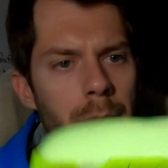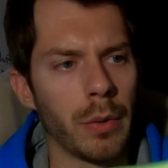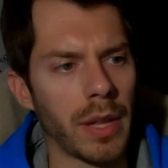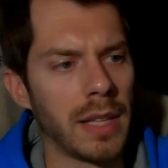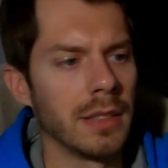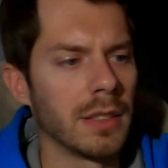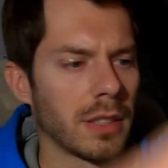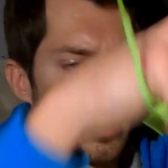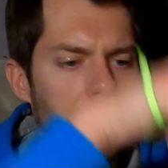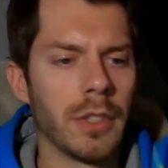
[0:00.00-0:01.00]
both
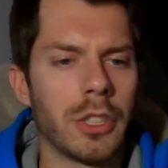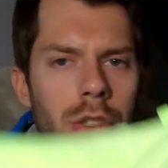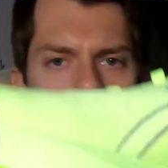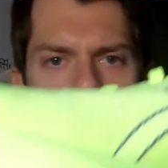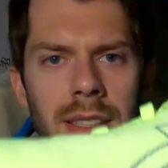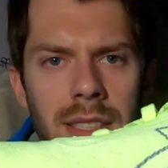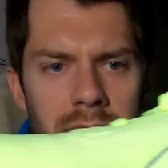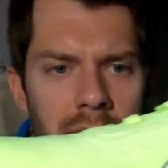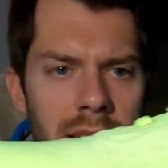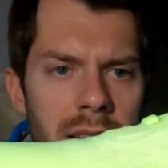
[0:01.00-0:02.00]
ends of the shoe, I'd
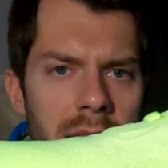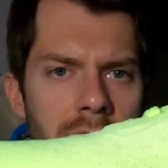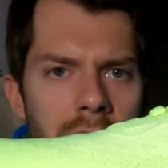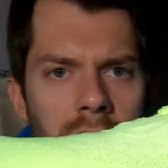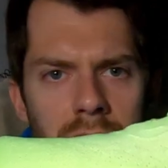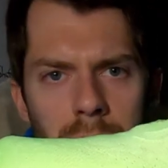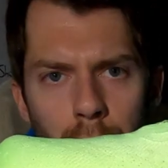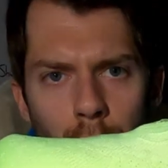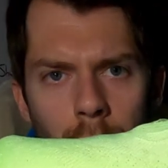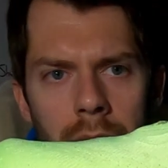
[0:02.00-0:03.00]
say it's
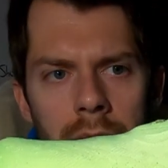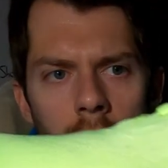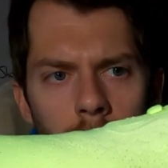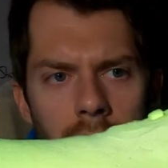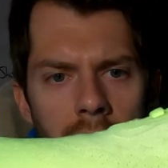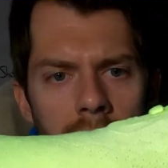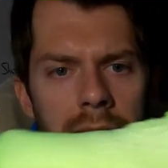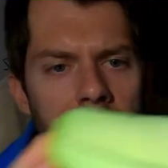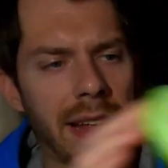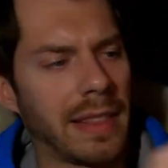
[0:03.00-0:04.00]
pretty
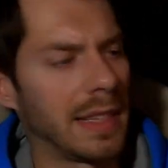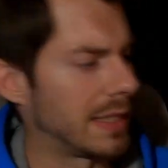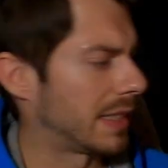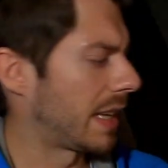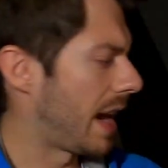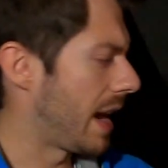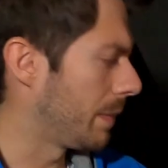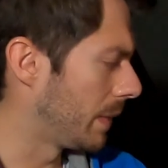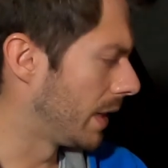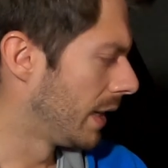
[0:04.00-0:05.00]
okay at this
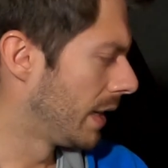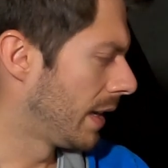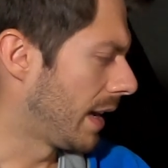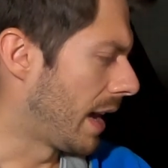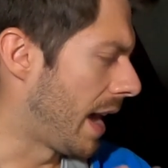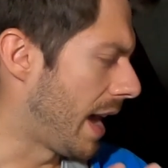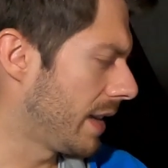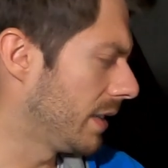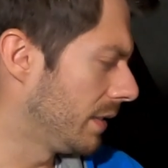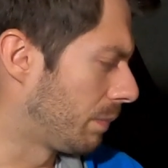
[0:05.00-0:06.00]
time.
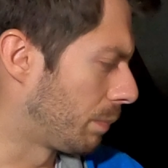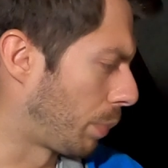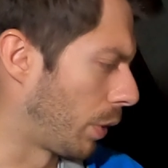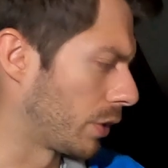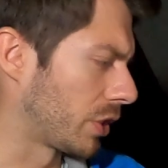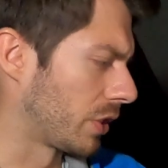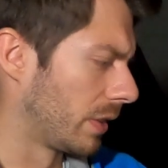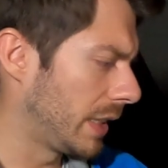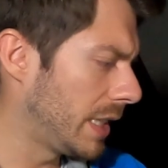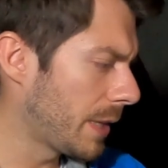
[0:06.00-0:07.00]
I
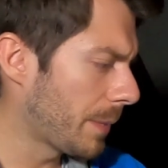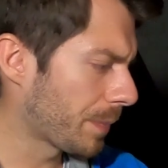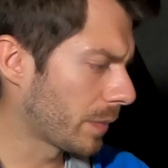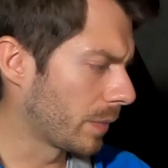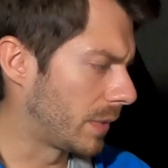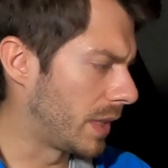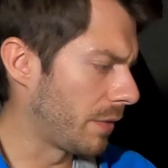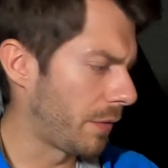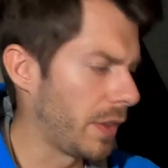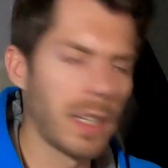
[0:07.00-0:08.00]
personally
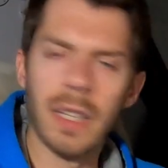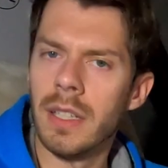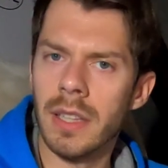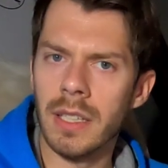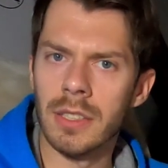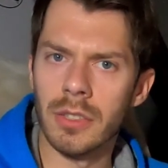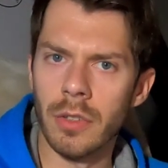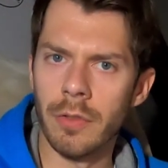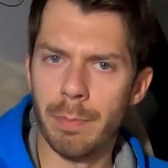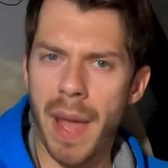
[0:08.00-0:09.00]
didn't feel anything
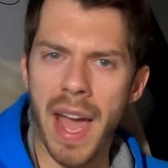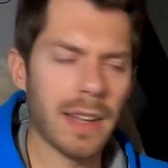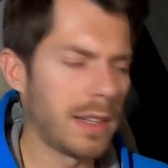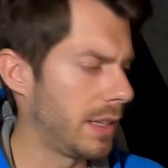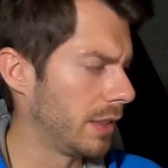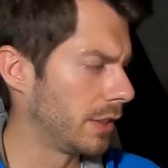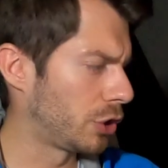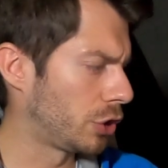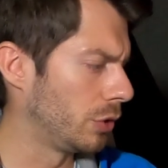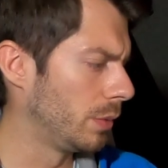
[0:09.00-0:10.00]
sort of bad in the
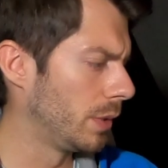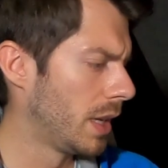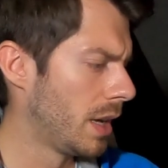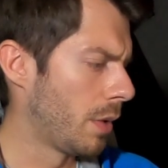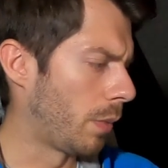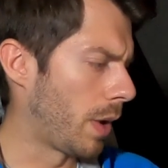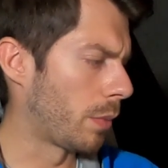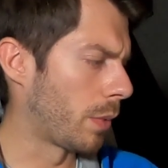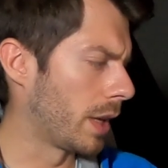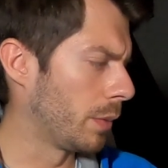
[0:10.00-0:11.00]
shoe
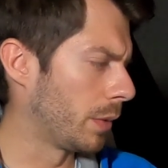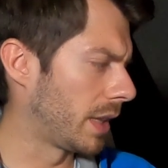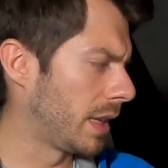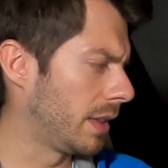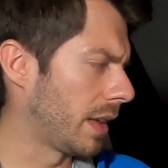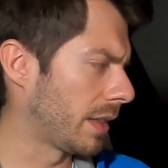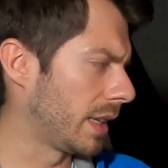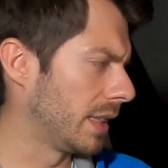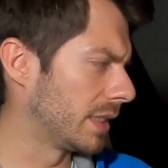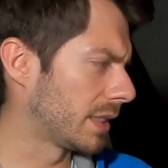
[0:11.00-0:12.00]
while running with it.
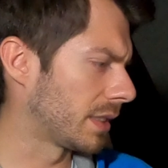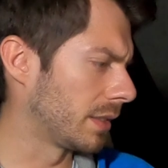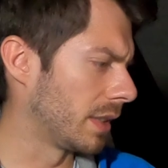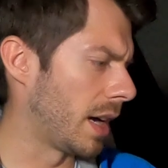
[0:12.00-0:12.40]
Nothing is